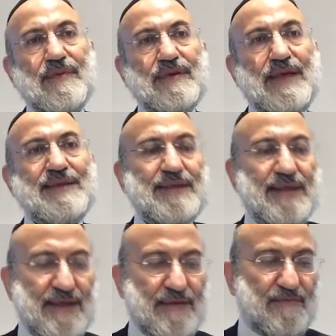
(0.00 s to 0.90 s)
That's
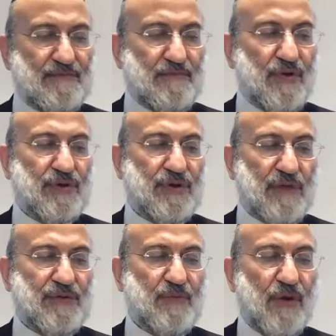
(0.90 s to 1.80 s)
the point
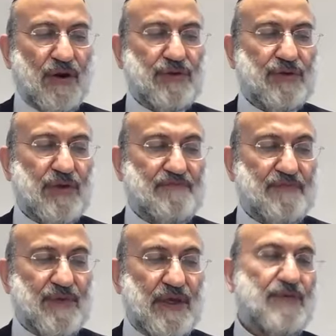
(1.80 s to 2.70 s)
of the parasha,
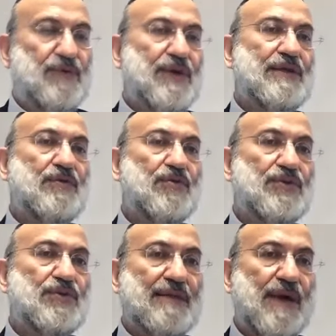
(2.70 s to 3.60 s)
even though they do
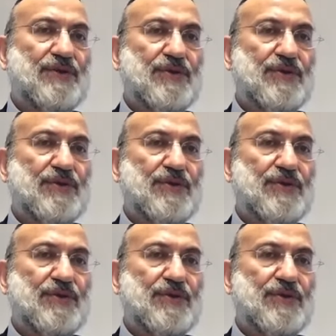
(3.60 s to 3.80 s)
that much.